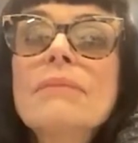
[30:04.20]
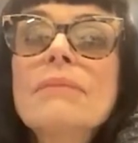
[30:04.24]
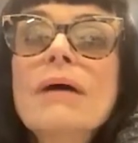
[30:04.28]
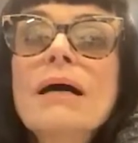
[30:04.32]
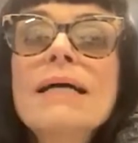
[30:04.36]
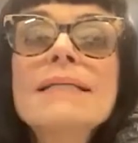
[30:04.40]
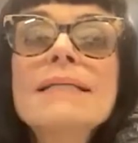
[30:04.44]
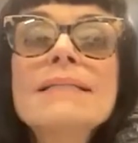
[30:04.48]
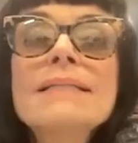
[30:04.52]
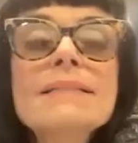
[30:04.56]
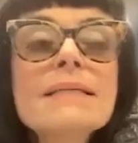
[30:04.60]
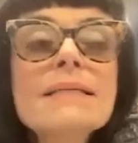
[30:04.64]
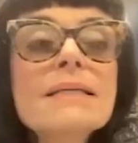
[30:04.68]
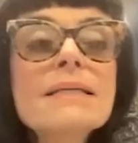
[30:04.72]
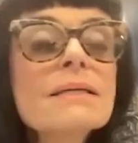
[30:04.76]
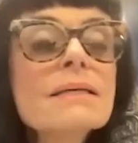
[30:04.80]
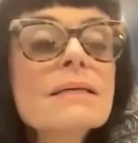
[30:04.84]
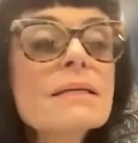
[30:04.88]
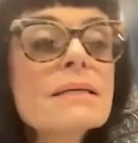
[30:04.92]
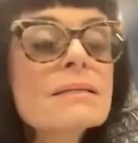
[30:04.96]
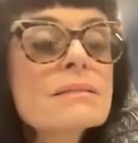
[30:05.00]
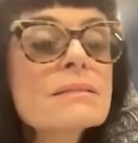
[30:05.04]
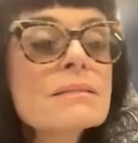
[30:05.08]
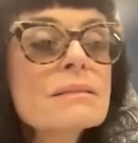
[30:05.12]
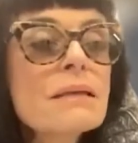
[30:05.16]

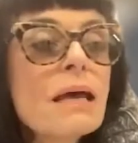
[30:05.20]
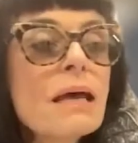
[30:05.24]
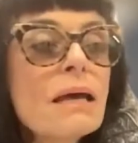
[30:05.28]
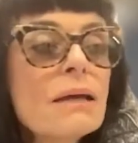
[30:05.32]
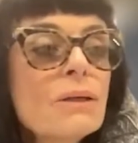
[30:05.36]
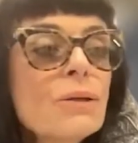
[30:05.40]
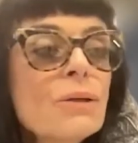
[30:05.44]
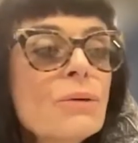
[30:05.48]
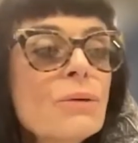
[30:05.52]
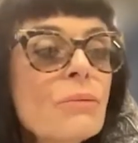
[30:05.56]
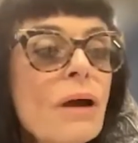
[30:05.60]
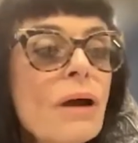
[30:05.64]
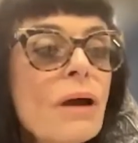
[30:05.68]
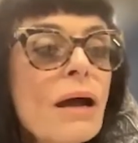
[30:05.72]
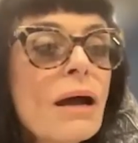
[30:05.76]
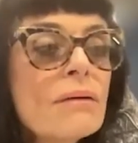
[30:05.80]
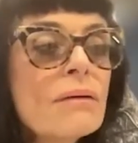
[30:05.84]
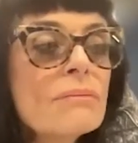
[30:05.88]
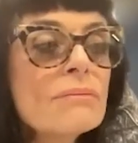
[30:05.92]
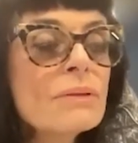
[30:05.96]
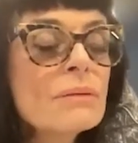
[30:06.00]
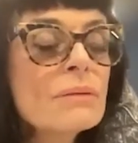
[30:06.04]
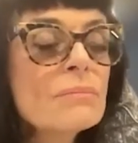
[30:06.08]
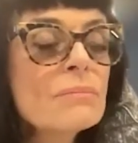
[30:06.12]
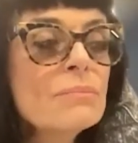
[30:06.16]
ideas that you
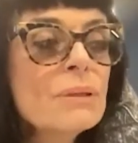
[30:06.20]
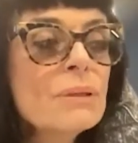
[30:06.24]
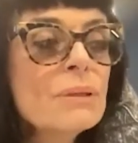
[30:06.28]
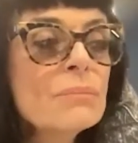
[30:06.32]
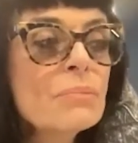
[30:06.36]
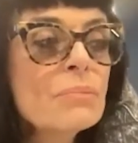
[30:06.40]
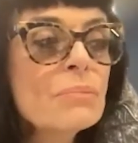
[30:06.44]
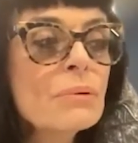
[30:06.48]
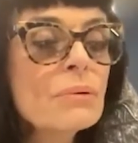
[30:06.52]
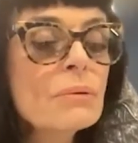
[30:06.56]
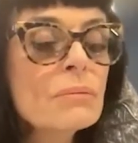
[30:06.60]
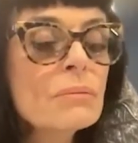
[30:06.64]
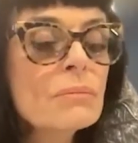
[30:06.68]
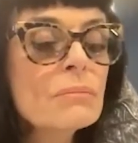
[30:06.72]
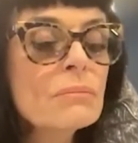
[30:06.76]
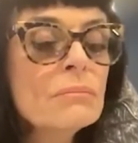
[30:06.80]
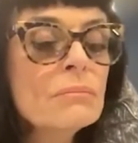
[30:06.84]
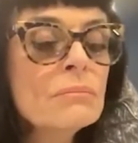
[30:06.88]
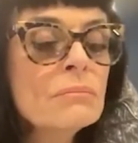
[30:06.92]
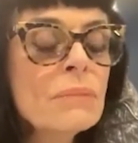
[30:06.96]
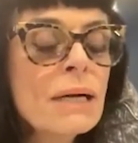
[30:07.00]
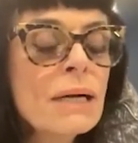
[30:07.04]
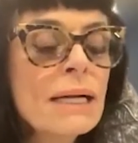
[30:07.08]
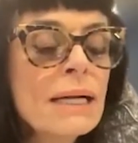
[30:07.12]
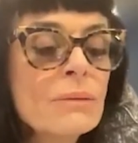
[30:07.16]
have that people
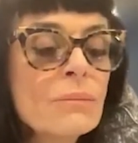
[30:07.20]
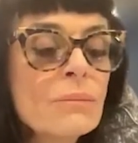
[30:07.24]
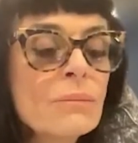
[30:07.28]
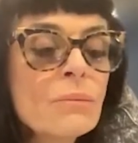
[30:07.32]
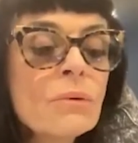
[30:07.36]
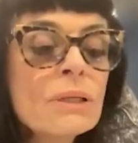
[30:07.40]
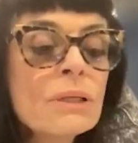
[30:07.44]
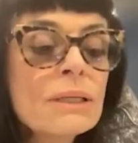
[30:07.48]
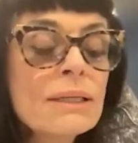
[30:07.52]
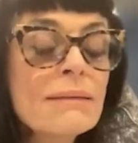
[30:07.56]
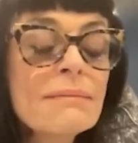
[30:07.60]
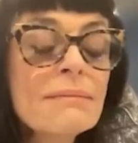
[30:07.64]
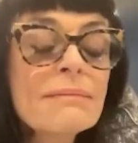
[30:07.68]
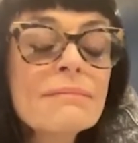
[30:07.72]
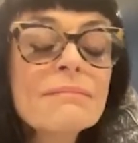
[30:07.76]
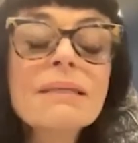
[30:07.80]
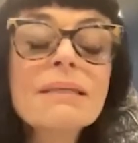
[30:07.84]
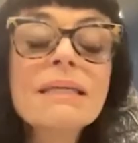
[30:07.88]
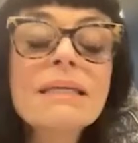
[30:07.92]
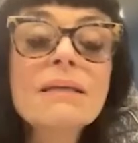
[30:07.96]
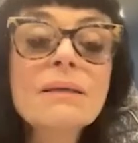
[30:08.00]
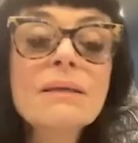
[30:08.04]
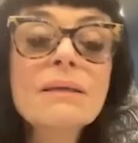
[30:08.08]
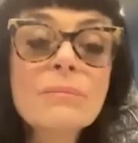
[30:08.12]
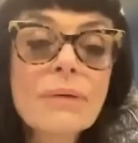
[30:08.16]
might want to
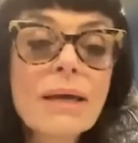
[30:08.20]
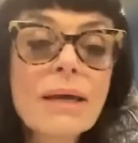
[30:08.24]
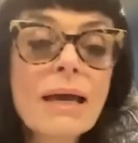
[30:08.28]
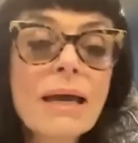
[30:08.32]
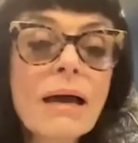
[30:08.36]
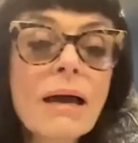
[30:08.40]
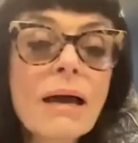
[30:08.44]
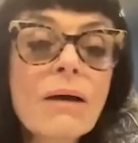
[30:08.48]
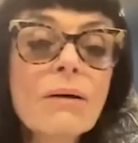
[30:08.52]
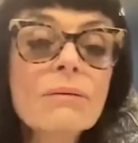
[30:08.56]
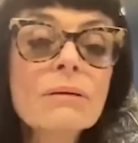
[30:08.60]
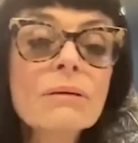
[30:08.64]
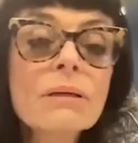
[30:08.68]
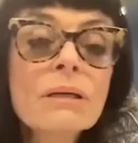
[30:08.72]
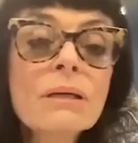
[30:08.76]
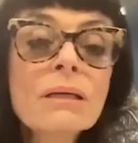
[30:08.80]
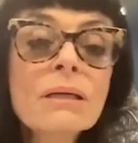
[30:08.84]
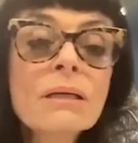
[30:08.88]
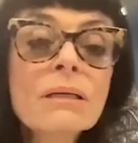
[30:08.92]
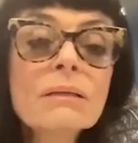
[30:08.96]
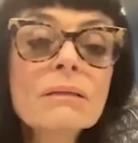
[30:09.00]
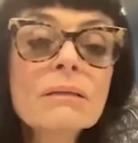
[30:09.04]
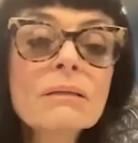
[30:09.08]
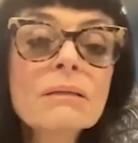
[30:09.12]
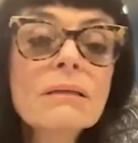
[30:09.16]
think about,
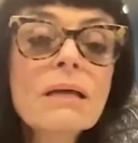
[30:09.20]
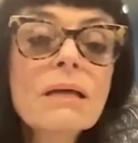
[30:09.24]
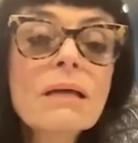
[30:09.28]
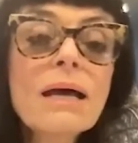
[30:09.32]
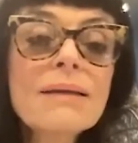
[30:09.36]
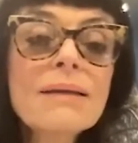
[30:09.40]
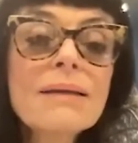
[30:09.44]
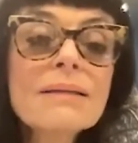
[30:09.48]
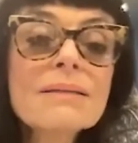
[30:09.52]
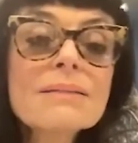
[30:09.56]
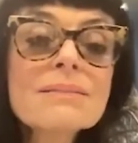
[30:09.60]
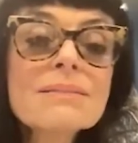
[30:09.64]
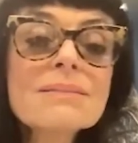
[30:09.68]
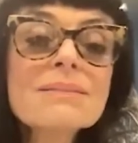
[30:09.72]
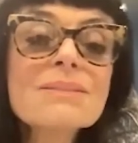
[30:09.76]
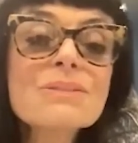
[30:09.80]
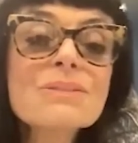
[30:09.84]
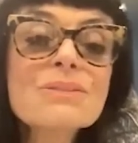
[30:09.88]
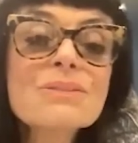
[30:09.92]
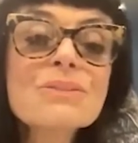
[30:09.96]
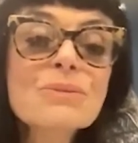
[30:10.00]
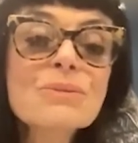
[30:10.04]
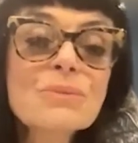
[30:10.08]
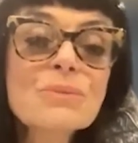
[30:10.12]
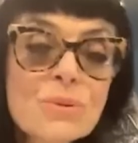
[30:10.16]
not as the
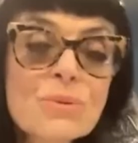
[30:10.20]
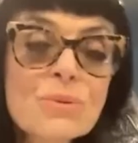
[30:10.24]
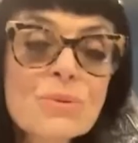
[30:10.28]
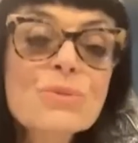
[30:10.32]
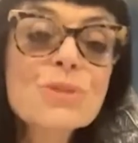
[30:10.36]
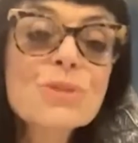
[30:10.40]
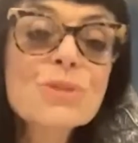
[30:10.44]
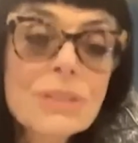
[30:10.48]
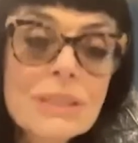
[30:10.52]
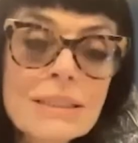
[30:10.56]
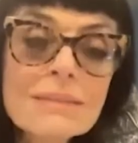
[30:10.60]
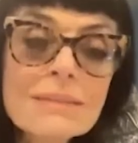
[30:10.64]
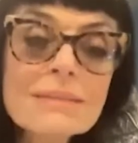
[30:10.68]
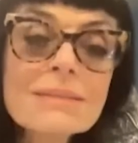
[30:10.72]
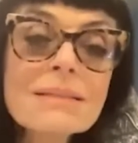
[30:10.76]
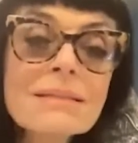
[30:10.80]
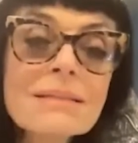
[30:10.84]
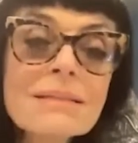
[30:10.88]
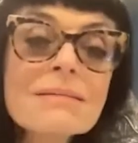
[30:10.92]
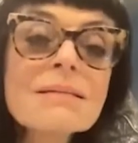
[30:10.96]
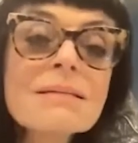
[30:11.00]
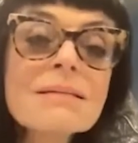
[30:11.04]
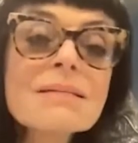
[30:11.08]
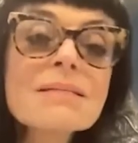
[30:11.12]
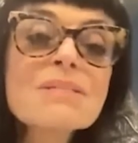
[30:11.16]
solution
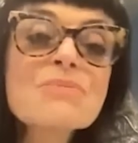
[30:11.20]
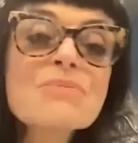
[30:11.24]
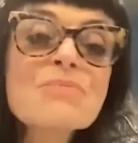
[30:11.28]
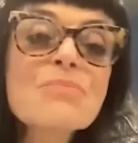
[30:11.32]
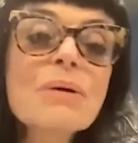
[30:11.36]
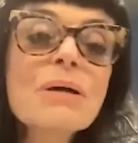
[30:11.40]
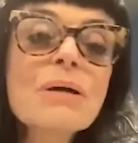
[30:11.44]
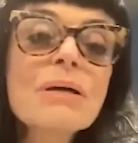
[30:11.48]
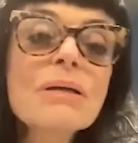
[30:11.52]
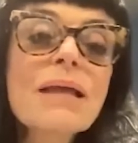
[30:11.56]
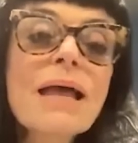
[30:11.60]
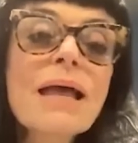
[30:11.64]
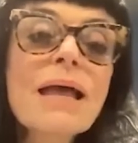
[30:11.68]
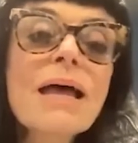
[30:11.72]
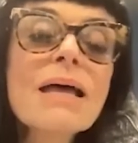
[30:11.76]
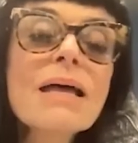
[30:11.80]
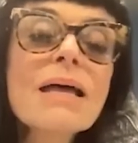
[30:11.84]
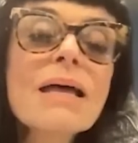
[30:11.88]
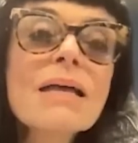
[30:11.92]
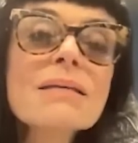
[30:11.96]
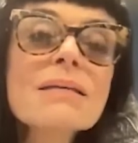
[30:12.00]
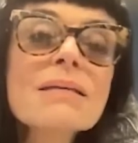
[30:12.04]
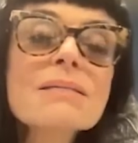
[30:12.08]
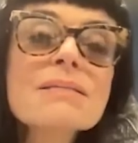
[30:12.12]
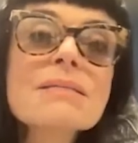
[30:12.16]
to this, but
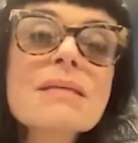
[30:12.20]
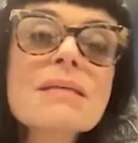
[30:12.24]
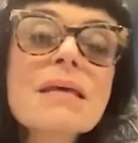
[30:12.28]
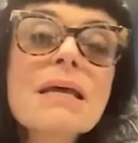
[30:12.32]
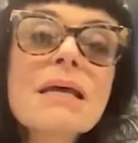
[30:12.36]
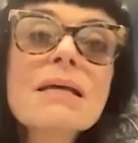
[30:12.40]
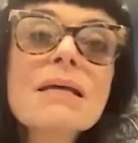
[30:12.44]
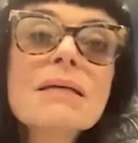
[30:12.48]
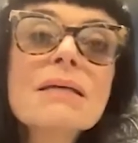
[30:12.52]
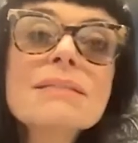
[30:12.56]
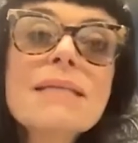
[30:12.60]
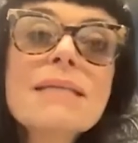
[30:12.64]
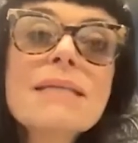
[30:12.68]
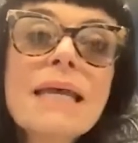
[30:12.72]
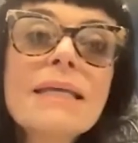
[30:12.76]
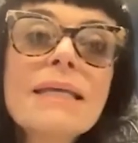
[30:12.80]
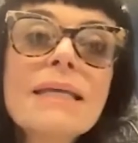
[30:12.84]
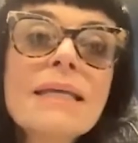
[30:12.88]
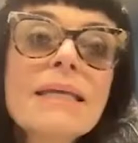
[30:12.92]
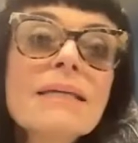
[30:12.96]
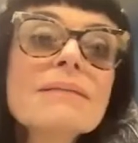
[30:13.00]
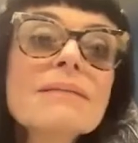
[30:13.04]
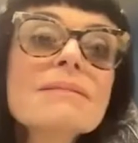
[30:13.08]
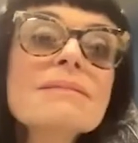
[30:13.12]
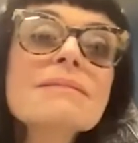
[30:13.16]
as
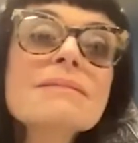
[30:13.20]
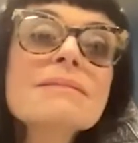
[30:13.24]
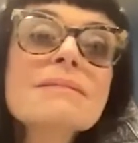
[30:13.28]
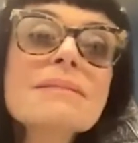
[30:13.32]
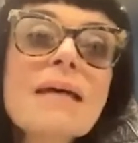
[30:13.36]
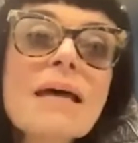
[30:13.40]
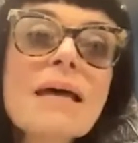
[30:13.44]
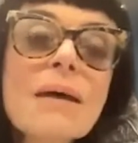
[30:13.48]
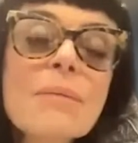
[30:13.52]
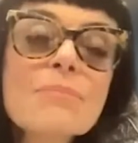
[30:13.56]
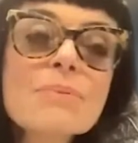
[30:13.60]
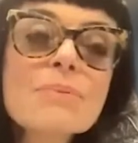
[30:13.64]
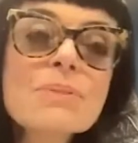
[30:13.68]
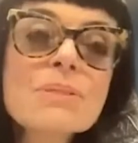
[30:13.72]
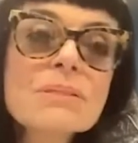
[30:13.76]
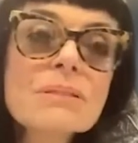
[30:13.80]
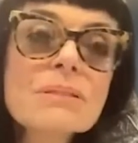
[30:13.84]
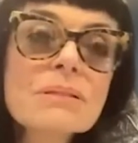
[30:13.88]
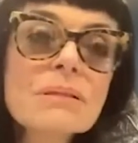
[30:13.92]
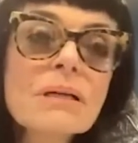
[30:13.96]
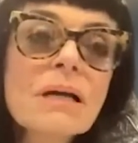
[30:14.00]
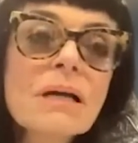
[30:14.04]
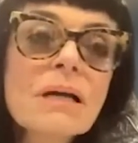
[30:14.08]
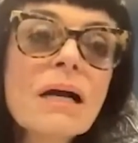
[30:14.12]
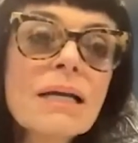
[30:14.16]
taking steps
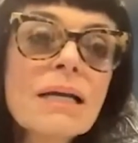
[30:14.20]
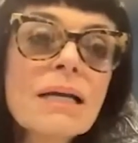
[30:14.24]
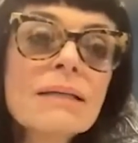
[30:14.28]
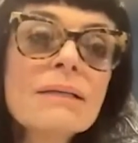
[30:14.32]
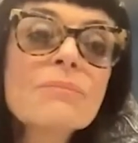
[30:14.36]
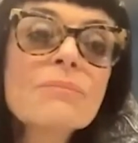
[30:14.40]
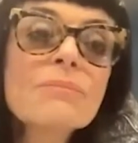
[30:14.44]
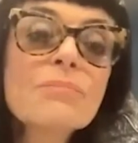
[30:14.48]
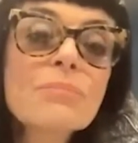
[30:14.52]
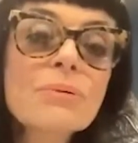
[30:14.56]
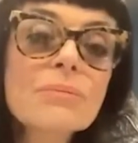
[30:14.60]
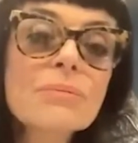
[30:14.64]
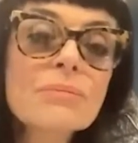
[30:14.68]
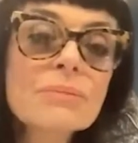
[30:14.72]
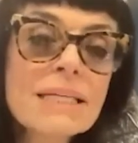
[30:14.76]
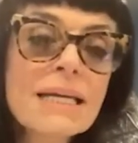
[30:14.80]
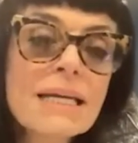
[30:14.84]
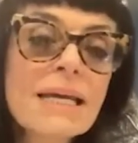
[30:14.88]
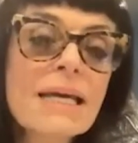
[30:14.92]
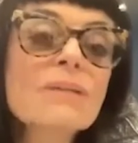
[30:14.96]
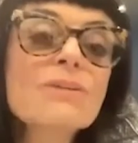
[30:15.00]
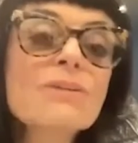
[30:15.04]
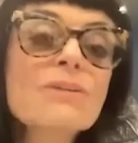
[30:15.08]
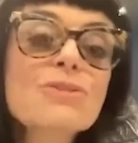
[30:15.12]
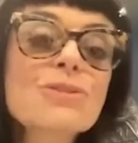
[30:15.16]
to kind of
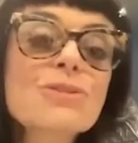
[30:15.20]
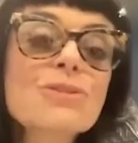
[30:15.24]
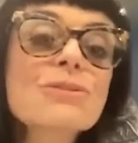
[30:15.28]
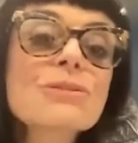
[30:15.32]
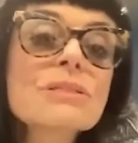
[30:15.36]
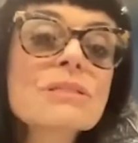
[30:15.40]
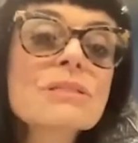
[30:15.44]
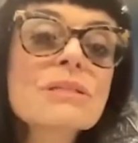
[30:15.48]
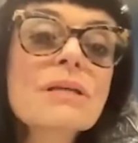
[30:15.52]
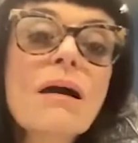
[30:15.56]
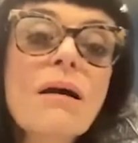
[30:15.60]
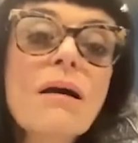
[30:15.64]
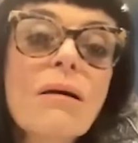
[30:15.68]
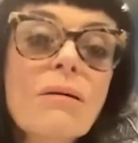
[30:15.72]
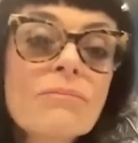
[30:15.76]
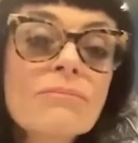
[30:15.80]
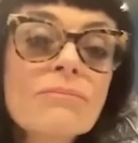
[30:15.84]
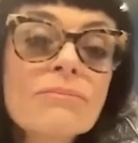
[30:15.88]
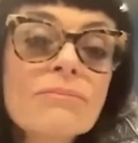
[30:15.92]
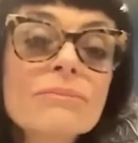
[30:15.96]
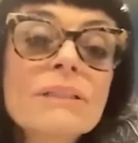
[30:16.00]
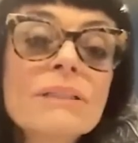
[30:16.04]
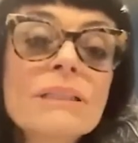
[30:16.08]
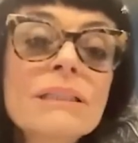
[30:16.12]
protect yourself